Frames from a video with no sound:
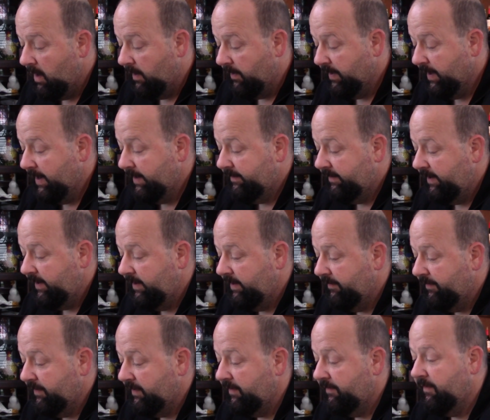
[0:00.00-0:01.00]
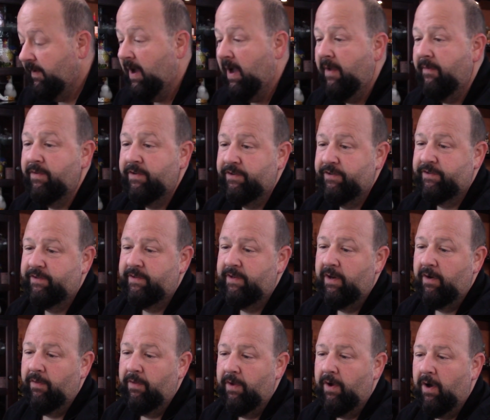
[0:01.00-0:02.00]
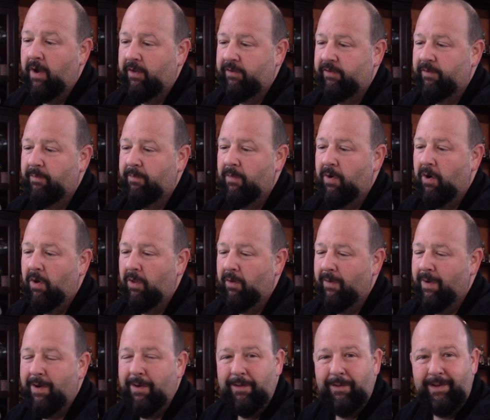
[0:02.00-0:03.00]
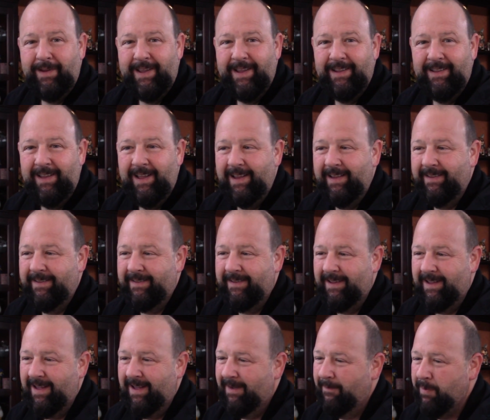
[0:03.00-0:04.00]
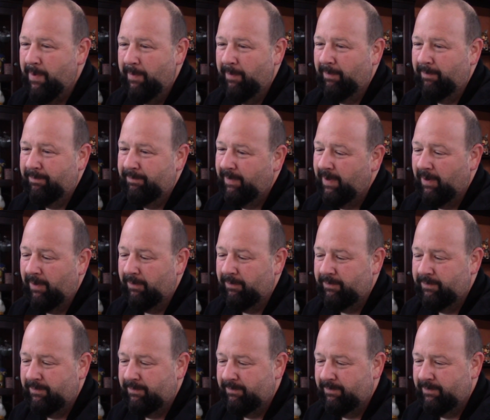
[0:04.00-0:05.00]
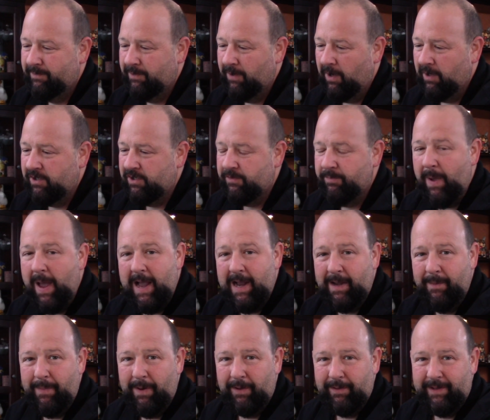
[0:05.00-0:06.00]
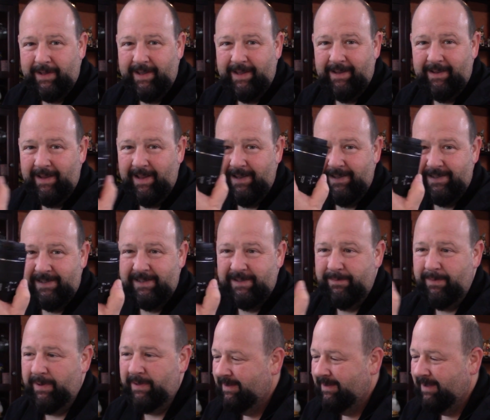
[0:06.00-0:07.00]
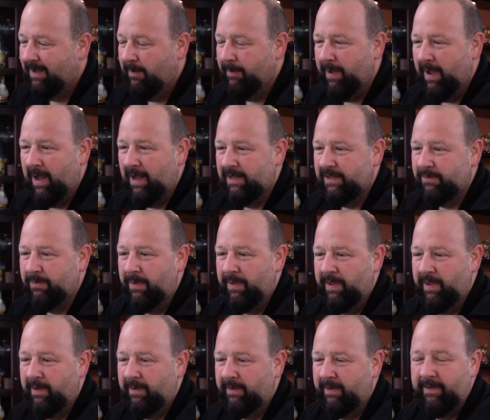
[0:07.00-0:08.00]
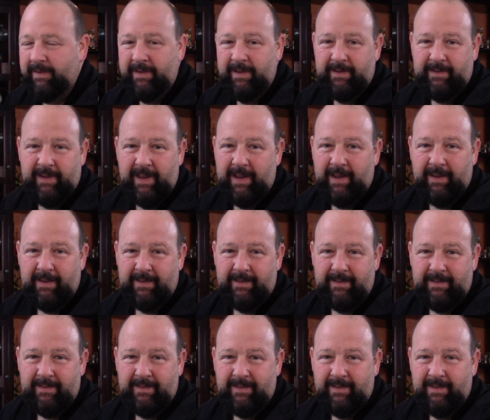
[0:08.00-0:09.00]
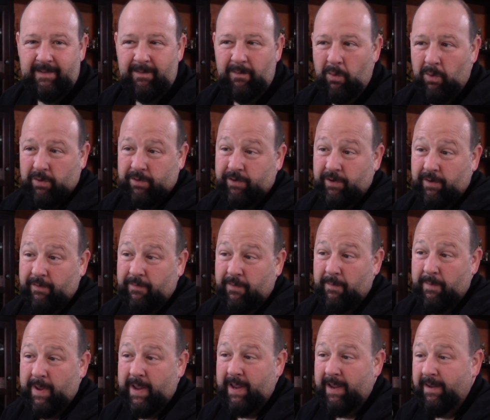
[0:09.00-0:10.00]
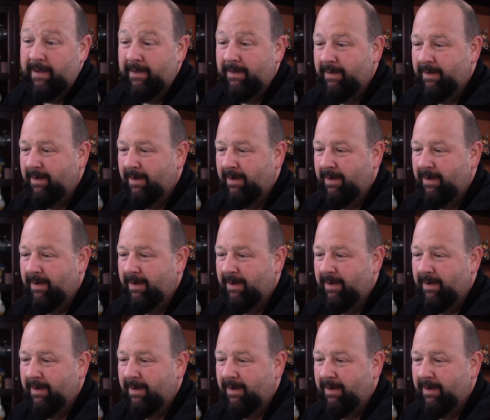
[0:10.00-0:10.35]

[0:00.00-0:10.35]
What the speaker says: The 18 to 55 is just, you know, the awesome all-around kit lens. People, you know, talk smack about the kit lenses, but I'll be honest with you, this thing works good for me.